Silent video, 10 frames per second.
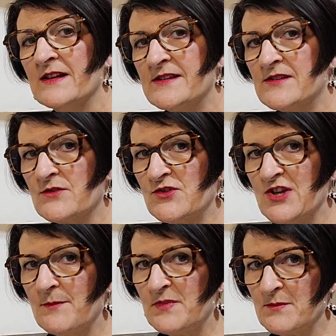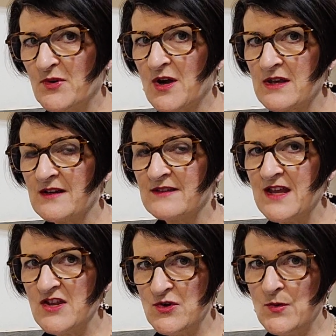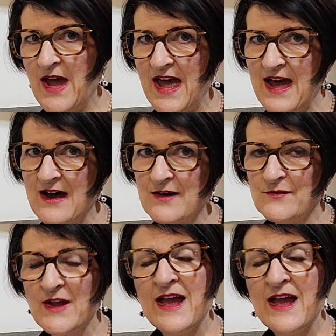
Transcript: search up the product that you have,